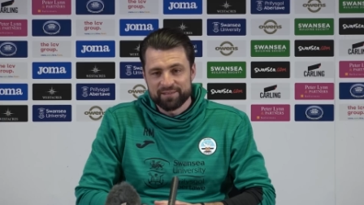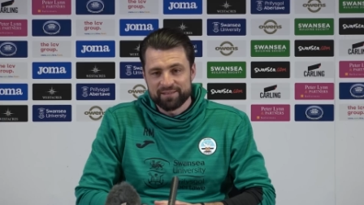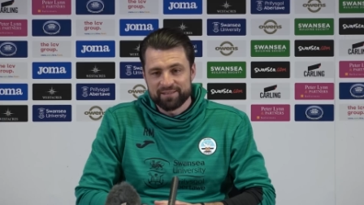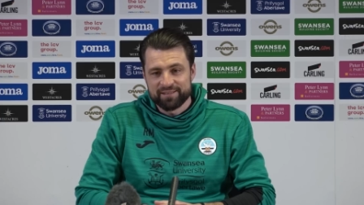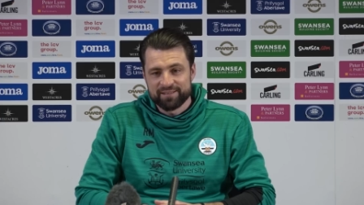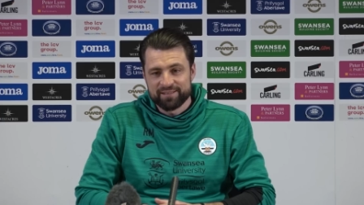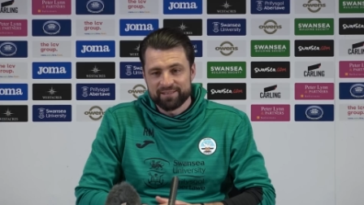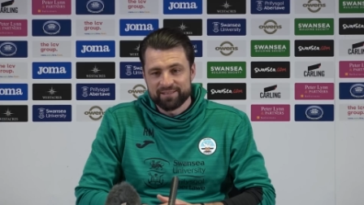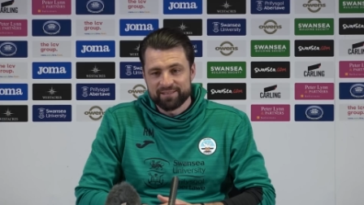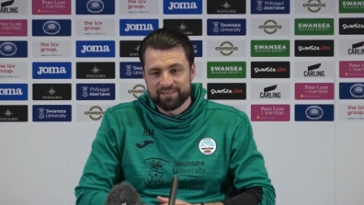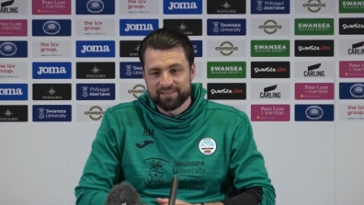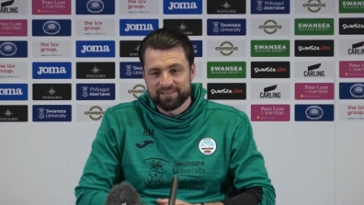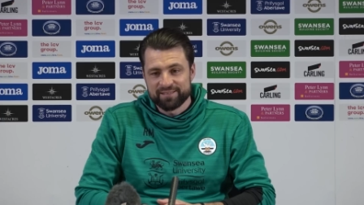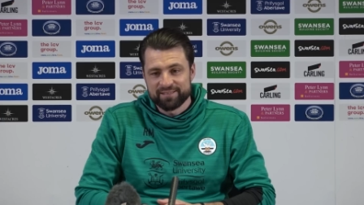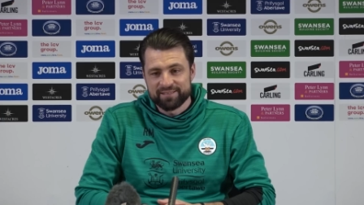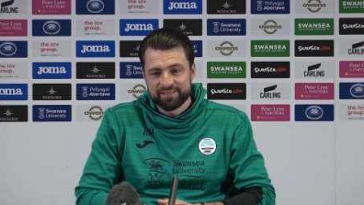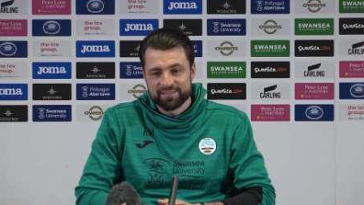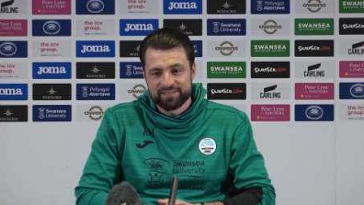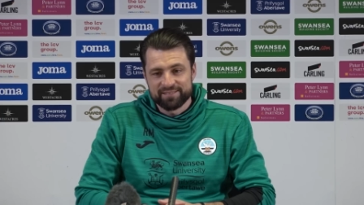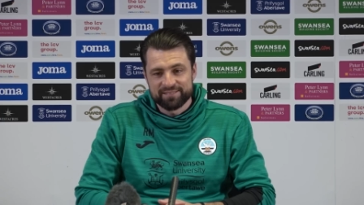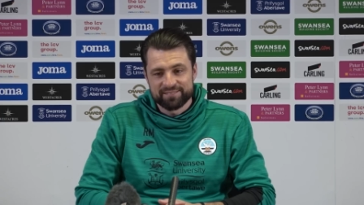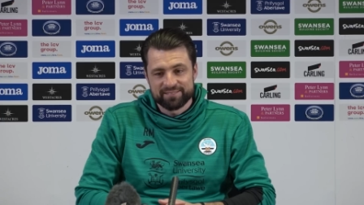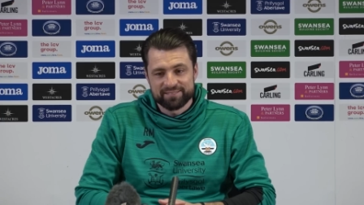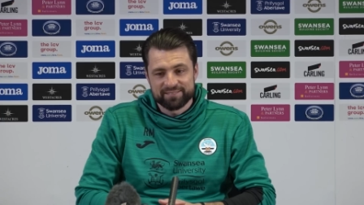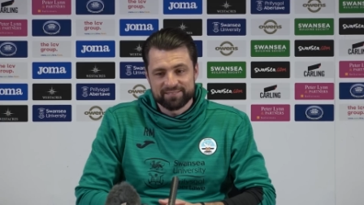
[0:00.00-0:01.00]
uh,
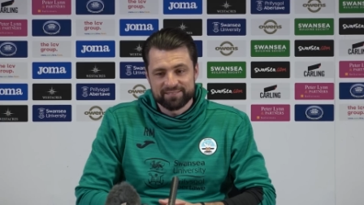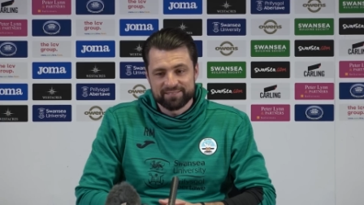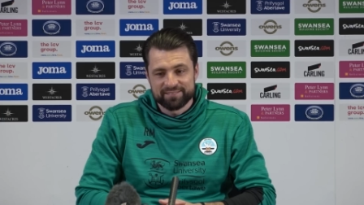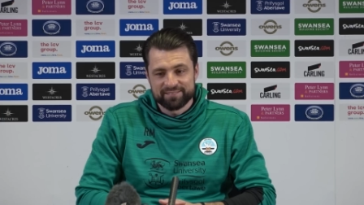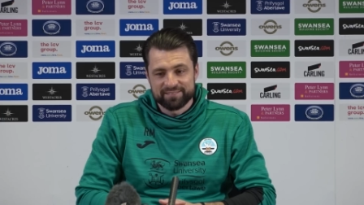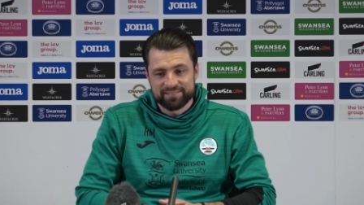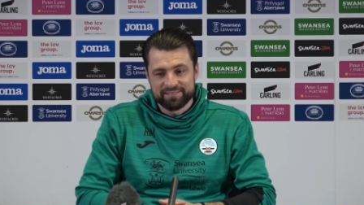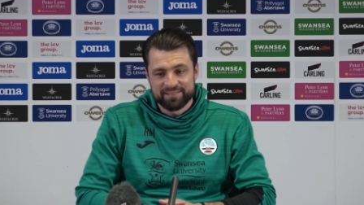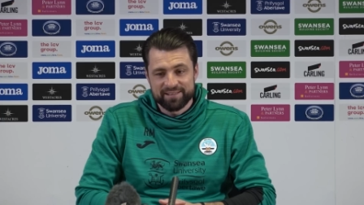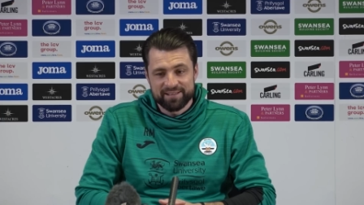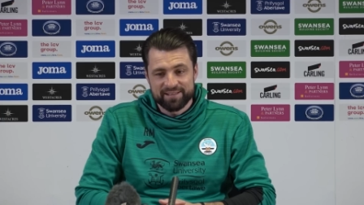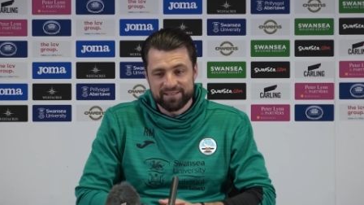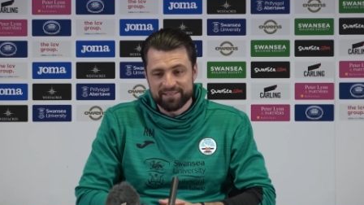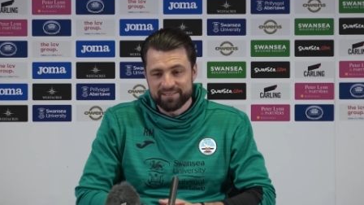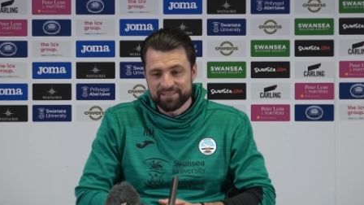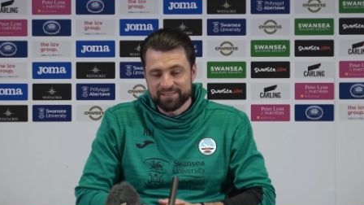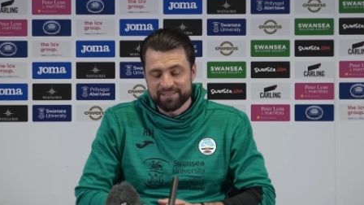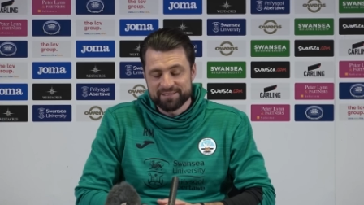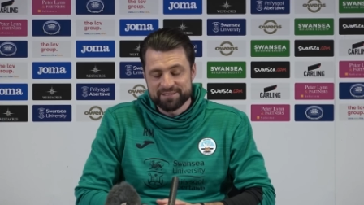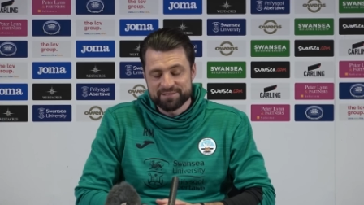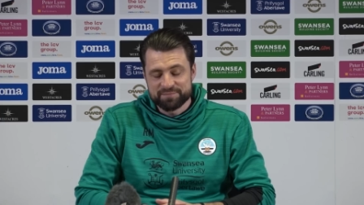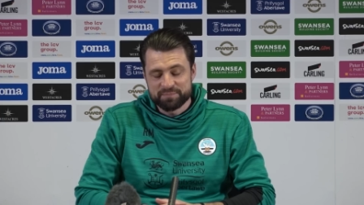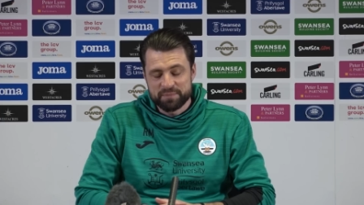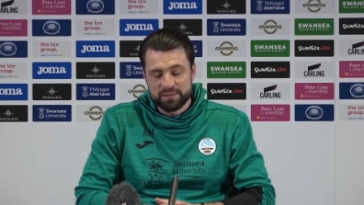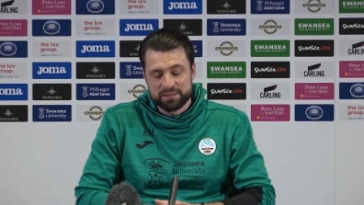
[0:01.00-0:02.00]
yeah,
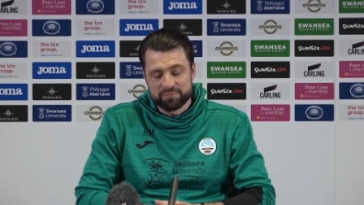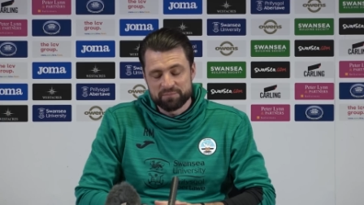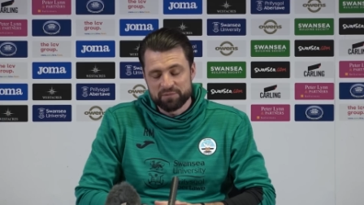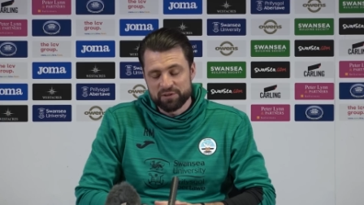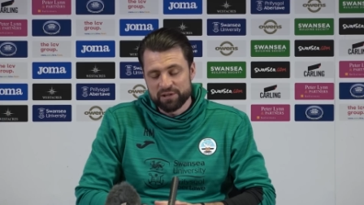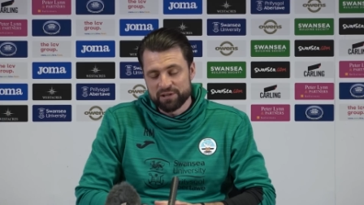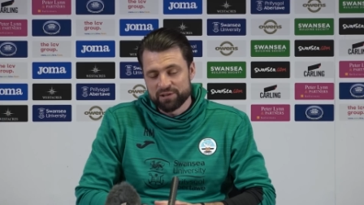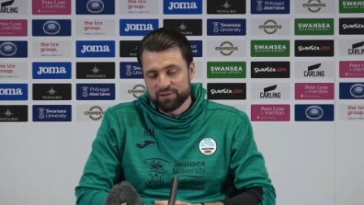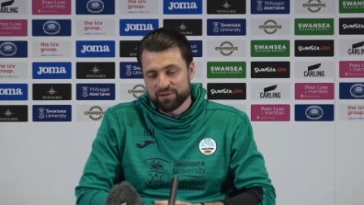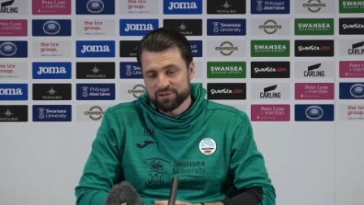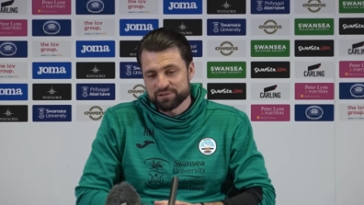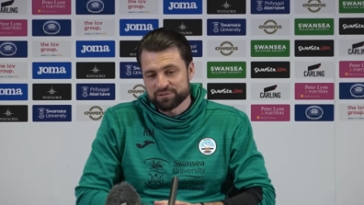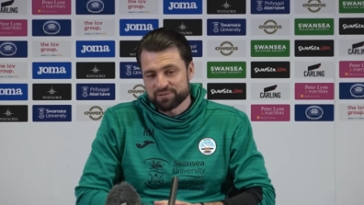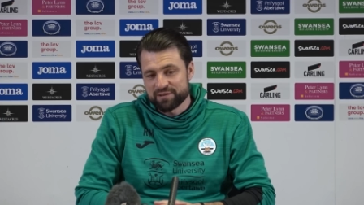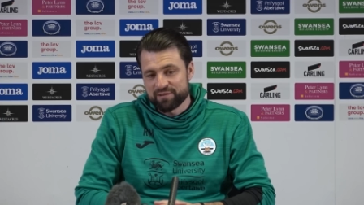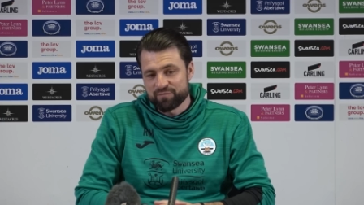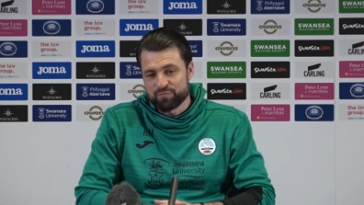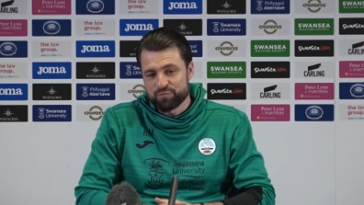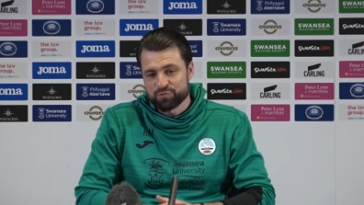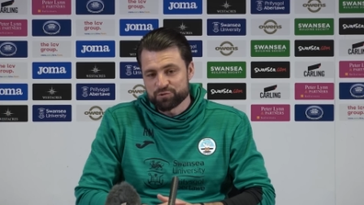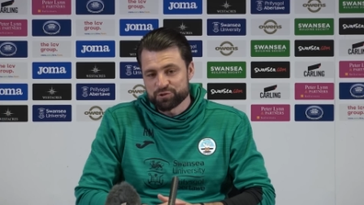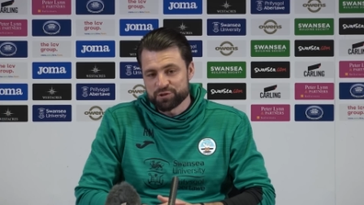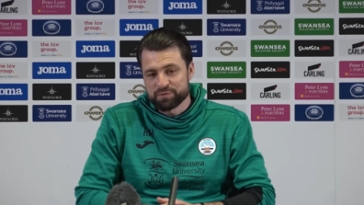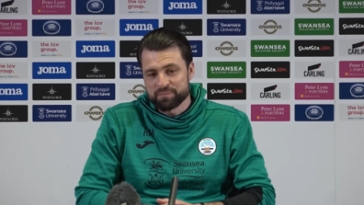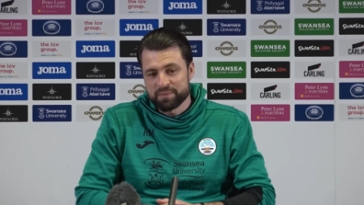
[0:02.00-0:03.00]
it's been really nice to have
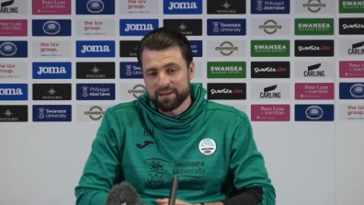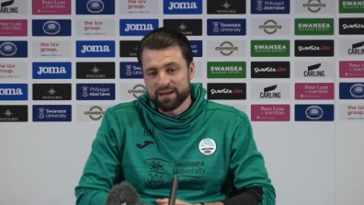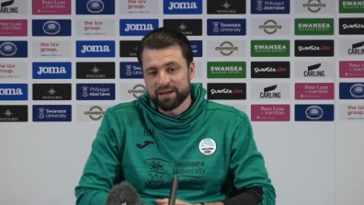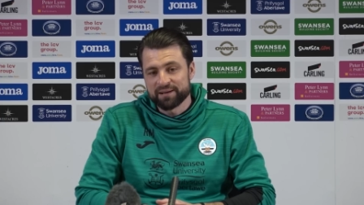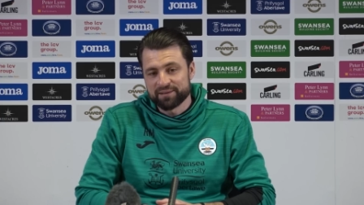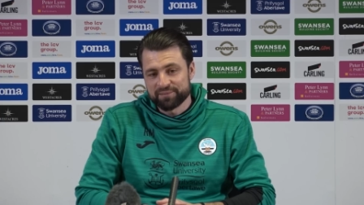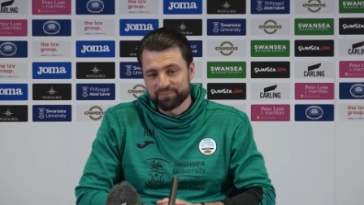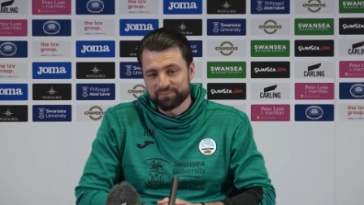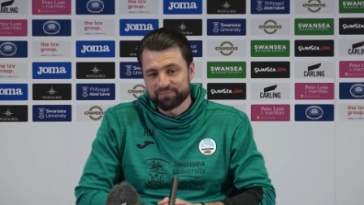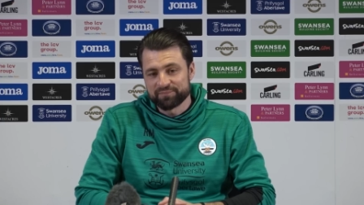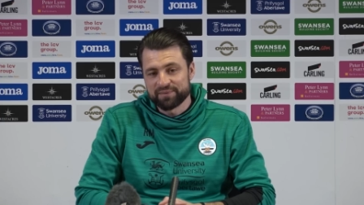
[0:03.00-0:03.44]
Walshy back,